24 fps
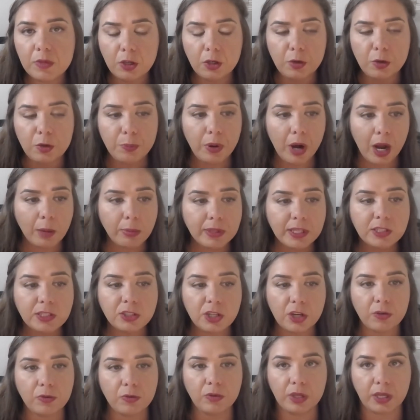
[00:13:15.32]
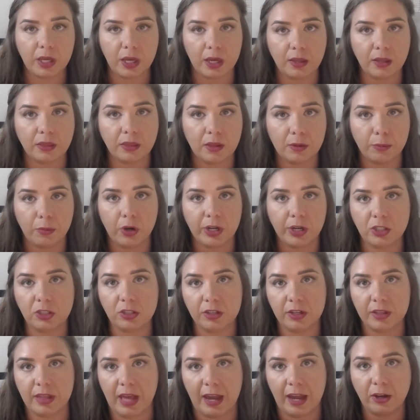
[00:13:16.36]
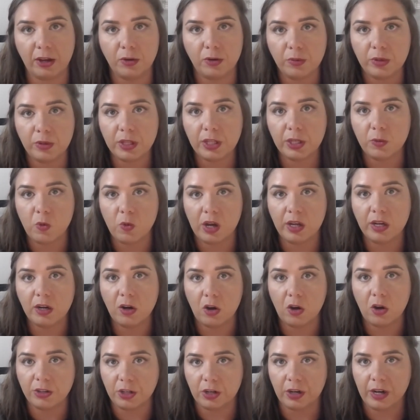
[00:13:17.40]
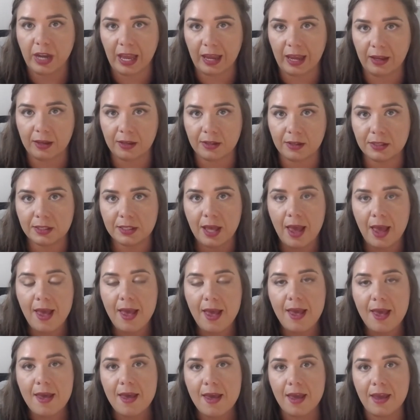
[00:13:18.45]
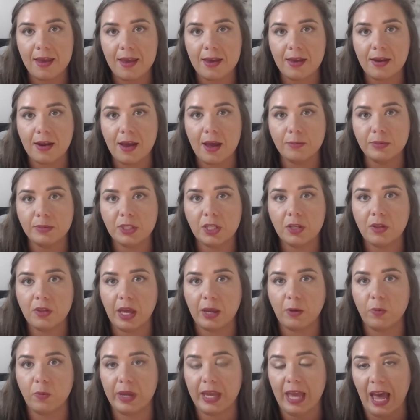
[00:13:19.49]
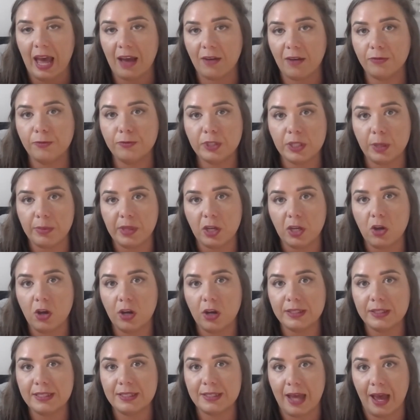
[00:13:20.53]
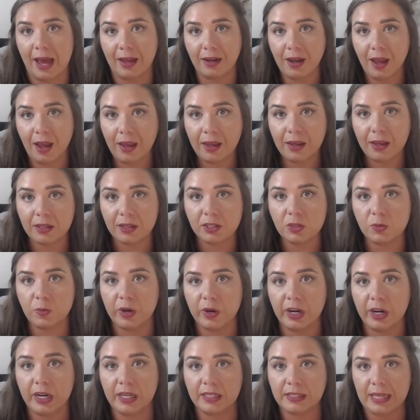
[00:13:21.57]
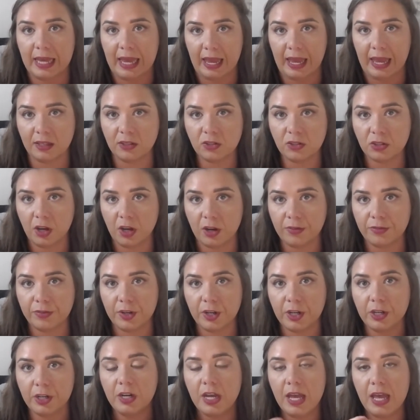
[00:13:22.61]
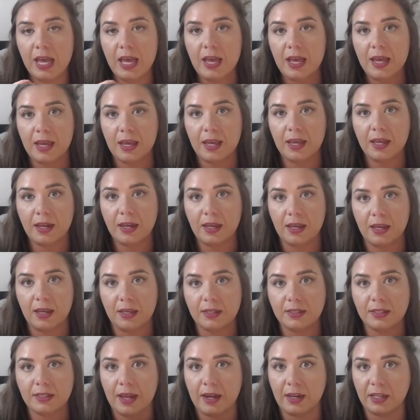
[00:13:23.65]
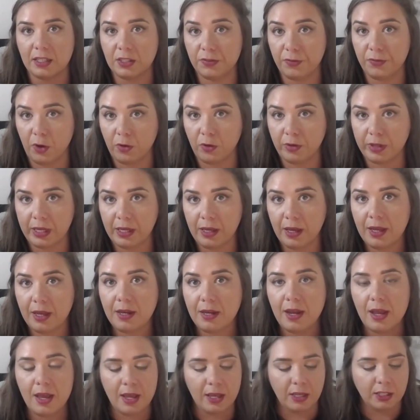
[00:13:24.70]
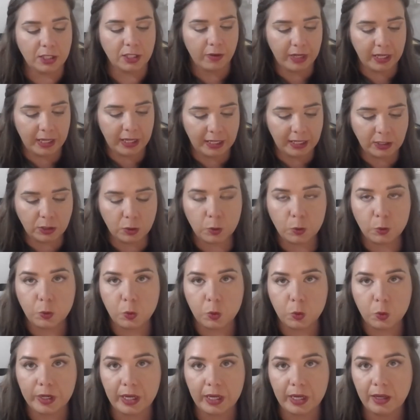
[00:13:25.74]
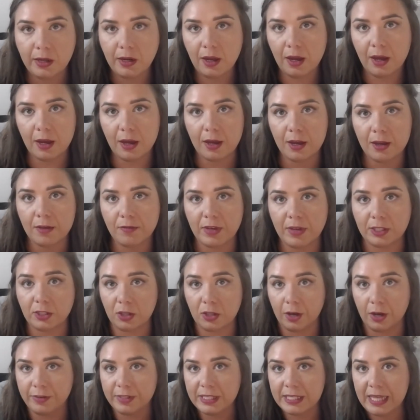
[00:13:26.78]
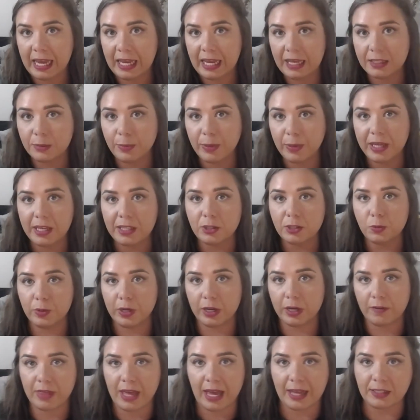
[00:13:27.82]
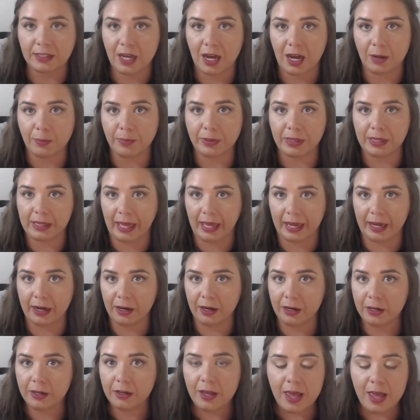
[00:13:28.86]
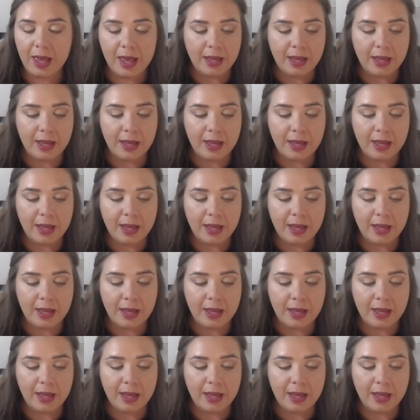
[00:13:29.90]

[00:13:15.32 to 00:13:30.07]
you probably don't get the moisture that you really want on your hands. And so like we have something called Satin Hands, where it's a hand softener. It is an exfoliant. So it gets rid of, it softens the hands, but gets rid of that top layer.